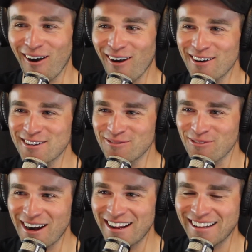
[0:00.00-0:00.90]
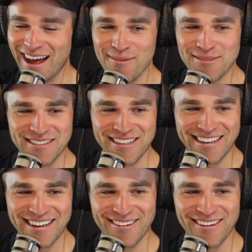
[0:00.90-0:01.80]
cars running laps. It's like
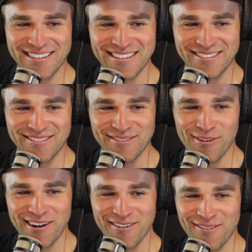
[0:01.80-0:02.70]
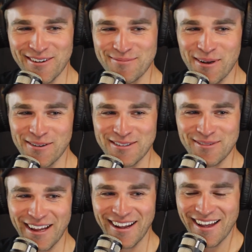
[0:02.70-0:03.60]
it's one of your first posts,
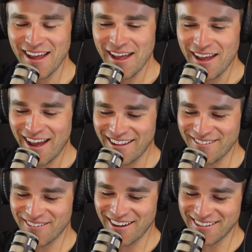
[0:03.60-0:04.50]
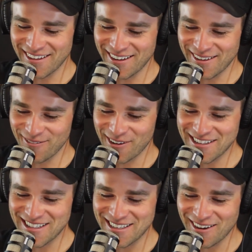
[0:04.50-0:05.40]
like. And you've got what
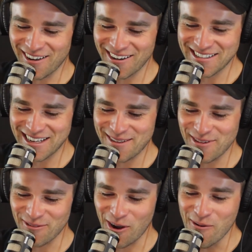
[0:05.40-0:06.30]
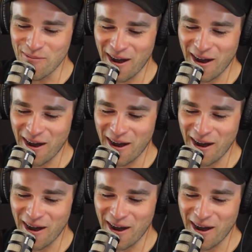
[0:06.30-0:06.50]
is the dog's name? The robot